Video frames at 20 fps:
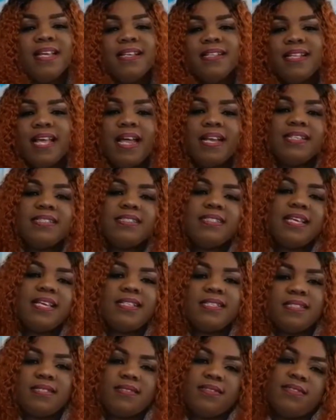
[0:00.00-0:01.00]
that is
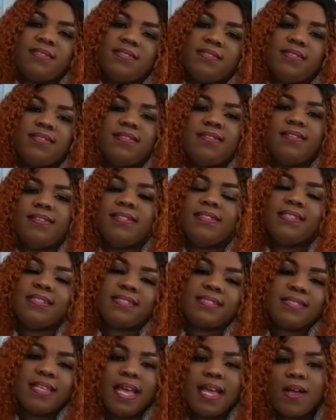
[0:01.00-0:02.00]
it. The
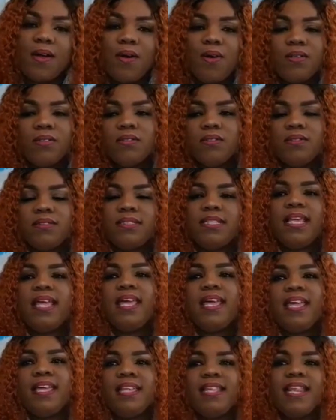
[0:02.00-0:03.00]
second
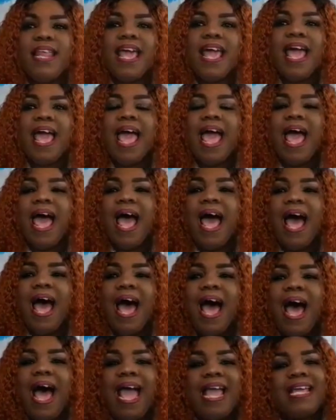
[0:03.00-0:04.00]
thing
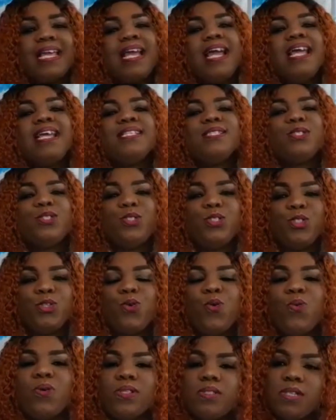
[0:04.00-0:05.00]
I can't
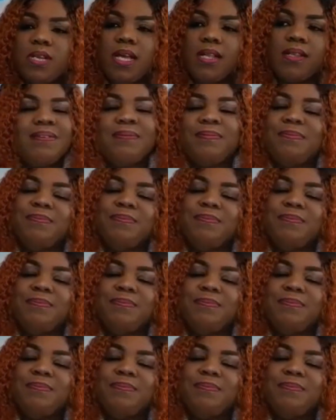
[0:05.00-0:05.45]
do without